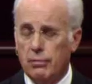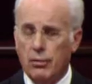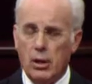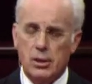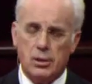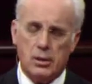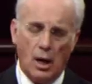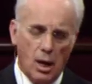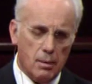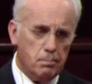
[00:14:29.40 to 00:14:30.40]
dear friends,
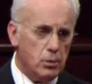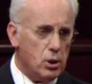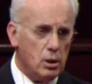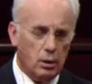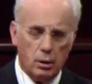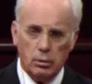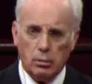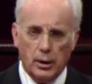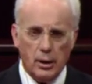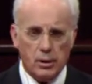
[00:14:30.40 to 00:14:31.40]
is
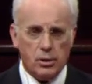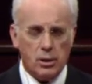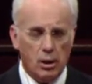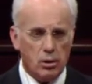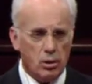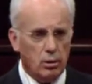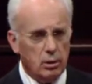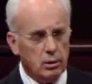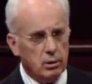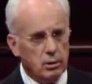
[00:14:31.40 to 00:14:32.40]
absolutely
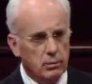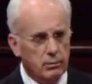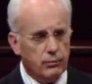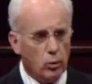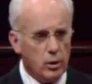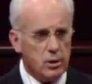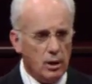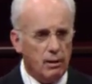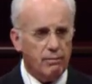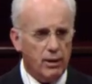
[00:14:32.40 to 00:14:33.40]
essential for
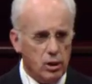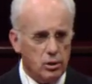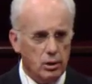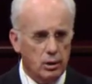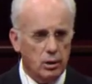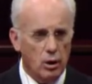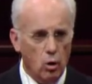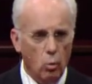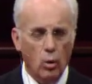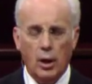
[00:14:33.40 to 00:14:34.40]
salvation.
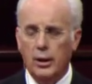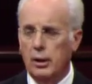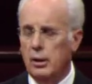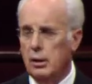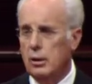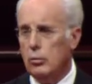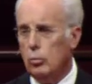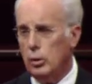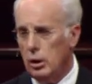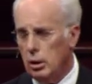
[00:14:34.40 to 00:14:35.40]
No one
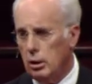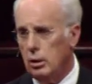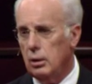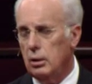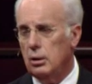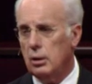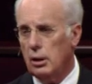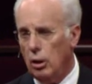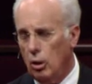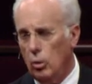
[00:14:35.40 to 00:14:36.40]
will
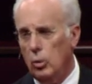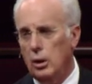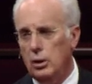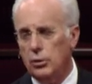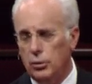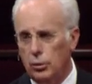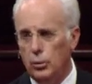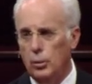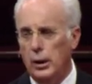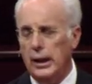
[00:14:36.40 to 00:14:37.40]
go
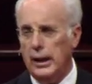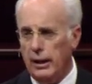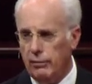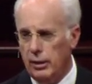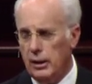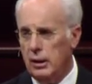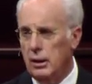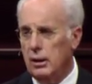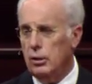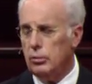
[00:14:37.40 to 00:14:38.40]
to
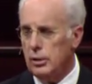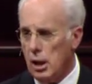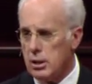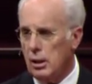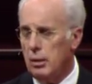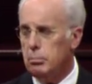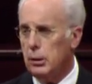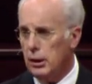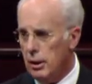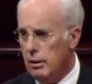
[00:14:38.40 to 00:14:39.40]
heaven who does
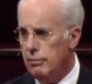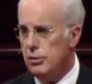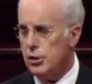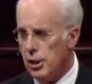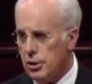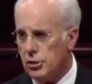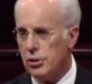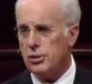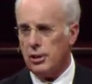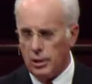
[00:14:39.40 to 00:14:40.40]
not believe
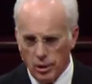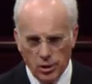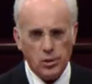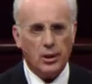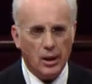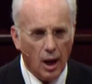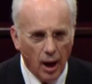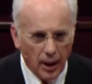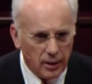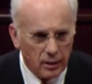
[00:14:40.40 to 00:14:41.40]
Jesus is
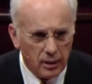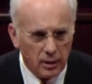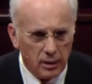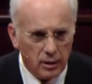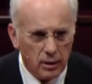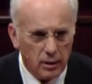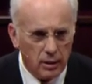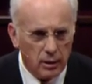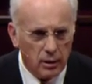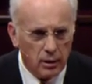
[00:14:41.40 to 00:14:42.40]
God.
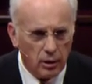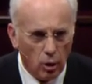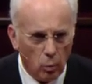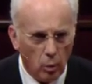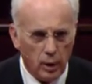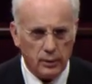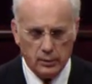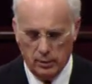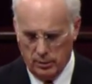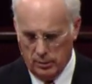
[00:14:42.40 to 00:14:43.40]
No one